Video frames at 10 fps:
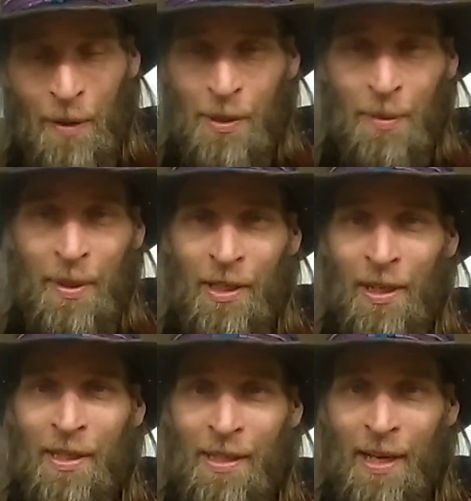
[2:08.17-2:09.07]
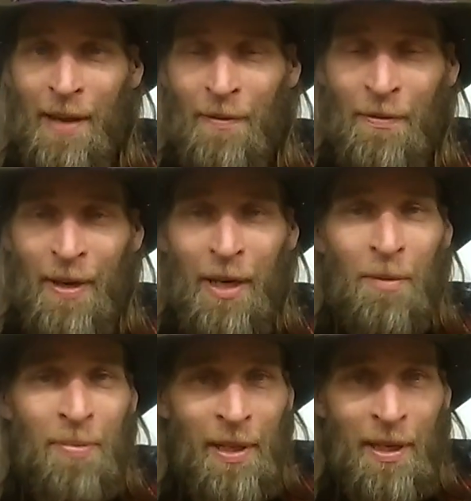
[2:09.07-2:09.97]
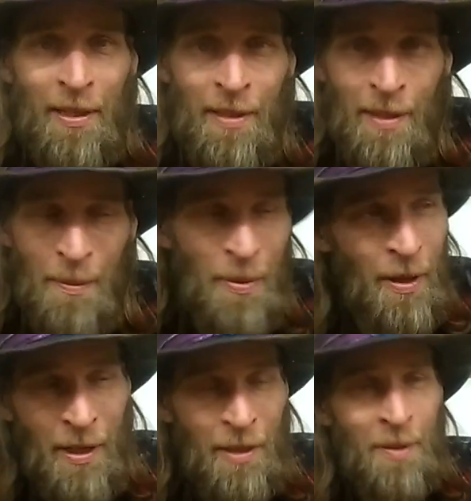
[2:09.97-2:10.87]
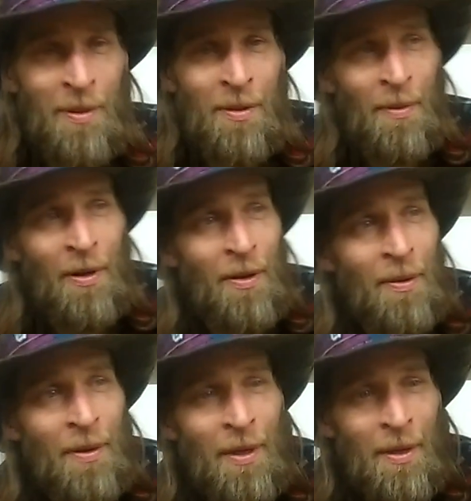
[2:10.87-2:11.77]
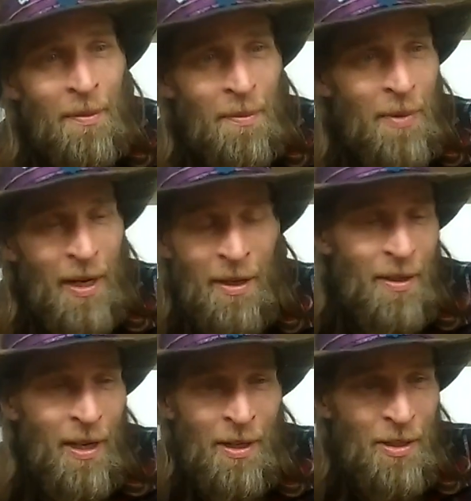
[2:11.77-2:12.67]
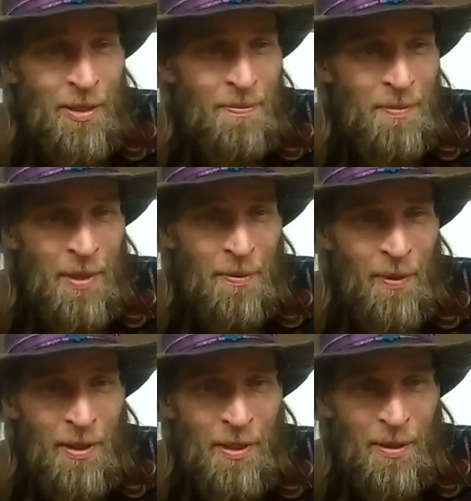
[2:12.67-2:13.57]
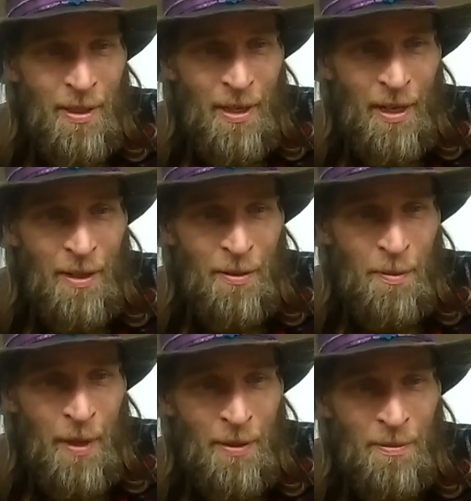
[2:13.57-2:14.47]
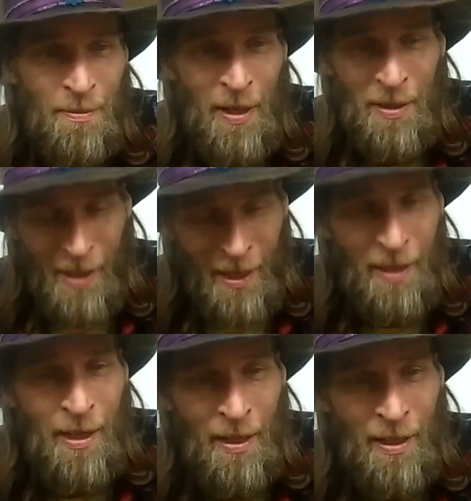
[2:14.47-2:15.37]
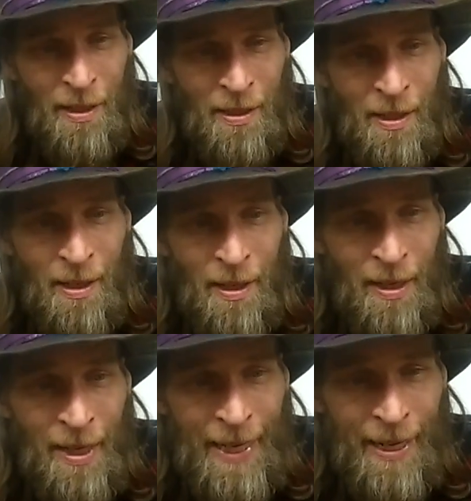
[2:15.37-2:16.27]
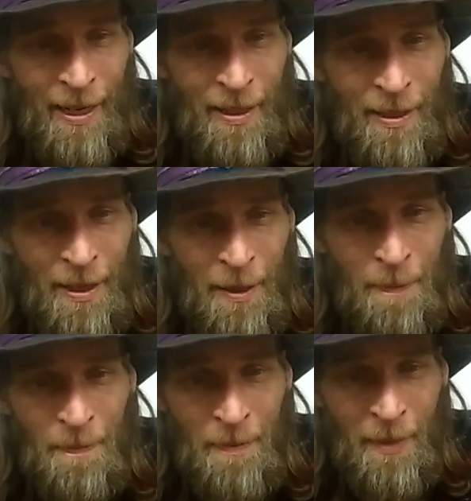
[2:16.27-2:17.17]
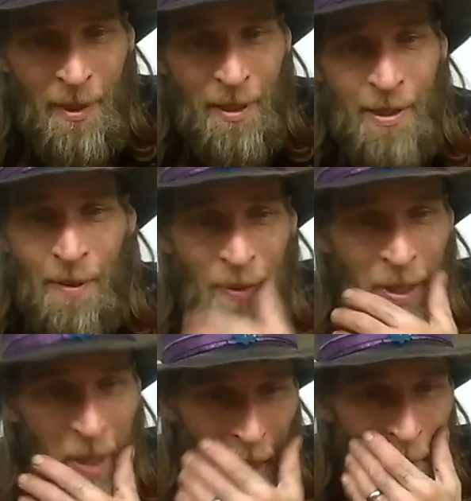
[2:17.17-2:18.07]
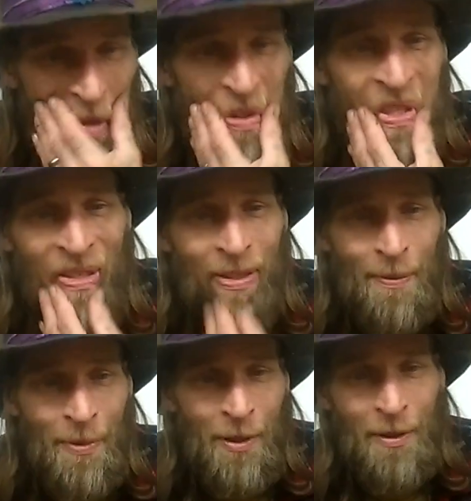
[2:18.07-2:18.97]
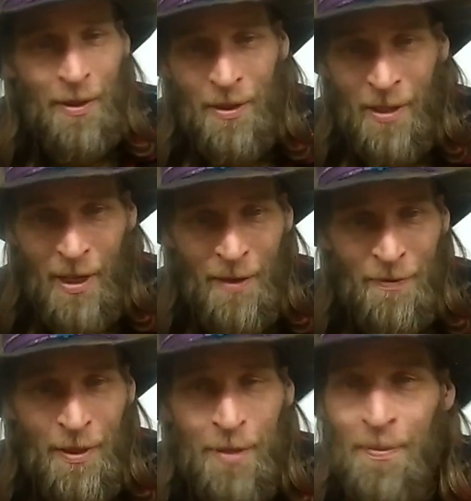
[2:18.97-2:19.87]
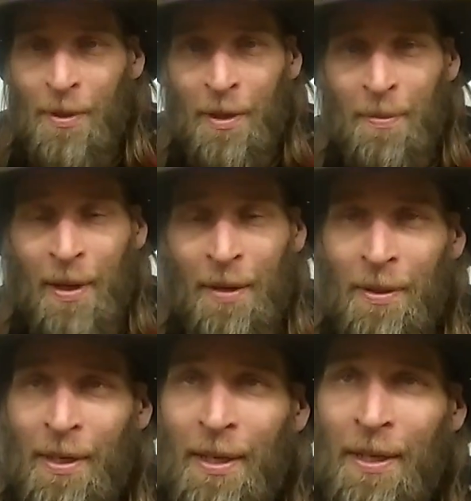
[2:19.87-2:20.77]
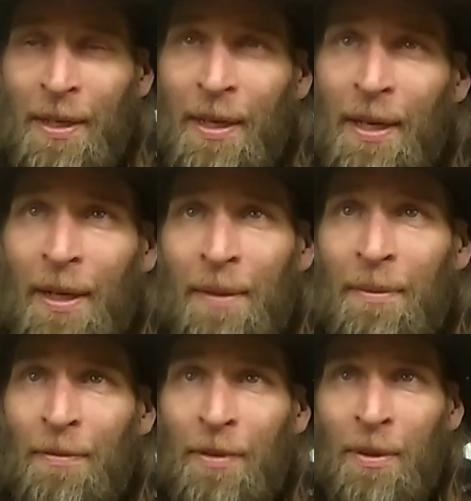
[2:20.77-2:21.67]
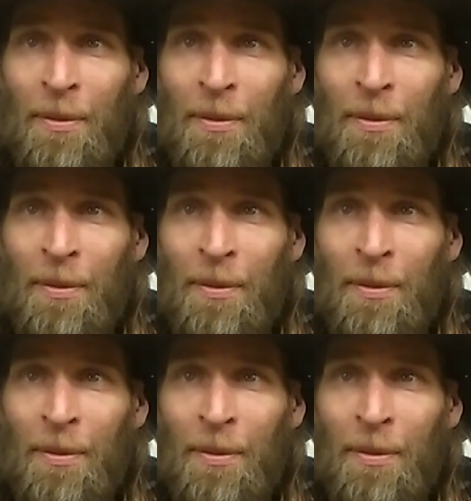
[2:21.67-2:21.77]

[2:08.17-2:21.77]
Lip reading: I was originally, I have a video planned. I'm probably going to do it tomorrow, but I just didn't want to do it tonight. It was about psychedelics. And it's something, I posted something earlier today on Facebook about if